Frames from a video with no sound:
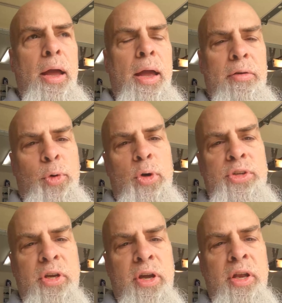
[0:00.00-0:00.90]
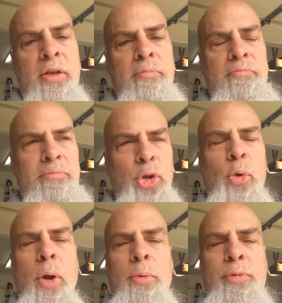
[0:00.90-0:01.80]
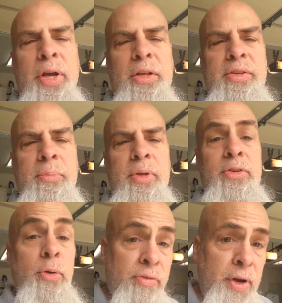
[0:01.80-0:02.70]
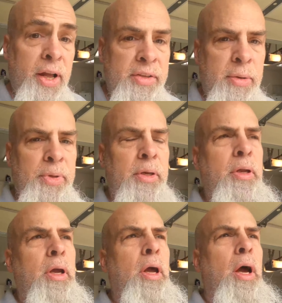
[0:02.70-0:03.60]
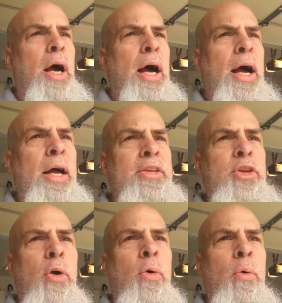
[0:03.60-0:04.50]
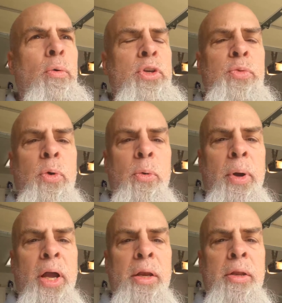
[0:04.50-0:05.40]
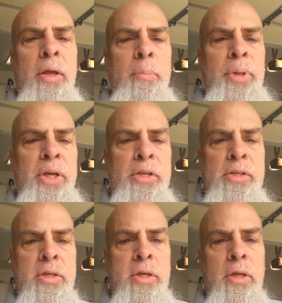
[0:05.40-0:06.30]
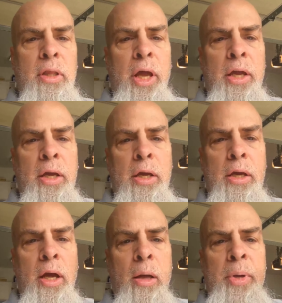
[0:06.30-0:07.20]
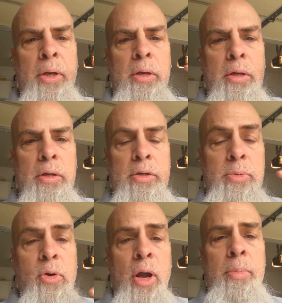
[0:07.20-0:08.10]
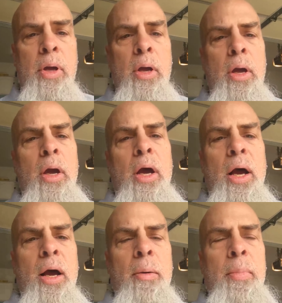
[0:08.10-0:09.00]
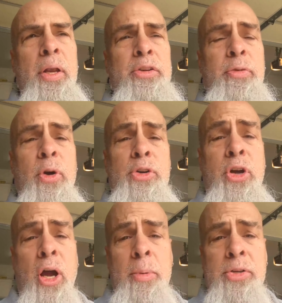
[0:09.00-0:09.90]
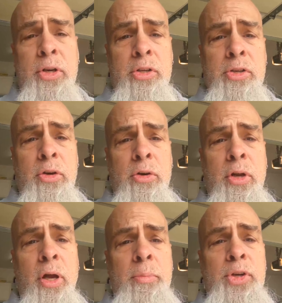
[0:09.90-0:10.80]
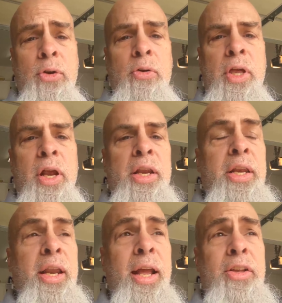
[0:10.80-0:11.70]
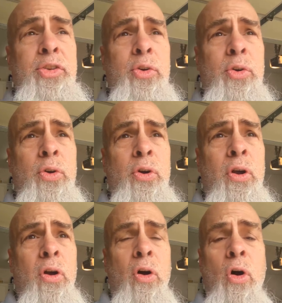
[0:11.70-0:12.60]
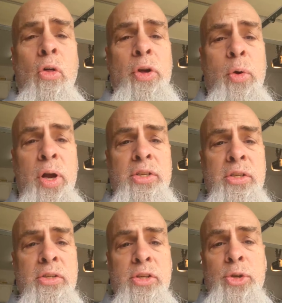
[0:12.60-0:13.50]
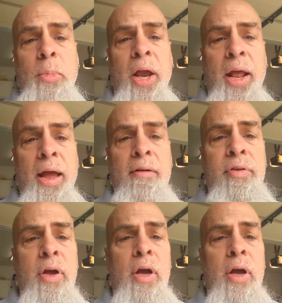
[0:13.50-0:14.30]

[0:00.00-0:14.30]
And of course, I knew I would forget something, so I forgot something. So just want to remind, please like, comment, subscribe. And as far as comments are concerned, I'm sure that I didn't answer all the questions that you might have.